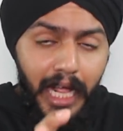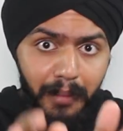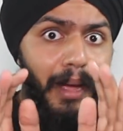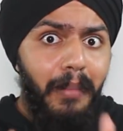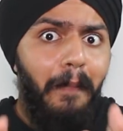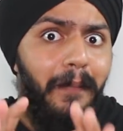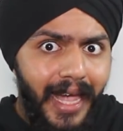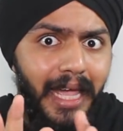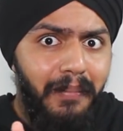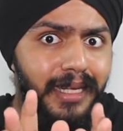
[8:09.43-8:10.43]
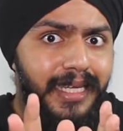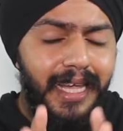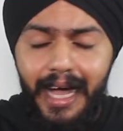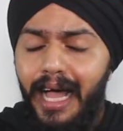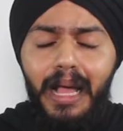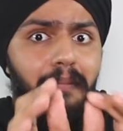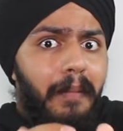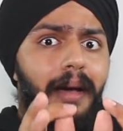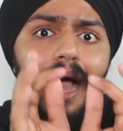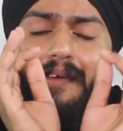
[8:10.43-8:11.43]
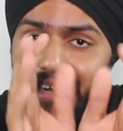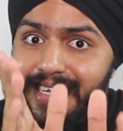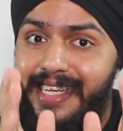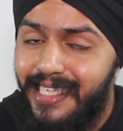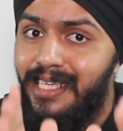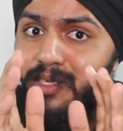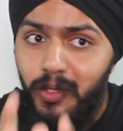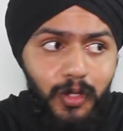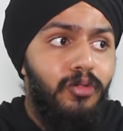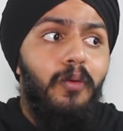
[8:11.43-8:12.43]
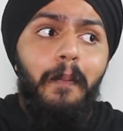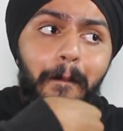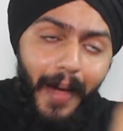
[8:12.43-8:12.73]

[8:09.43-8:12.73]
Remember PIBG ah? Remember how the teachers used to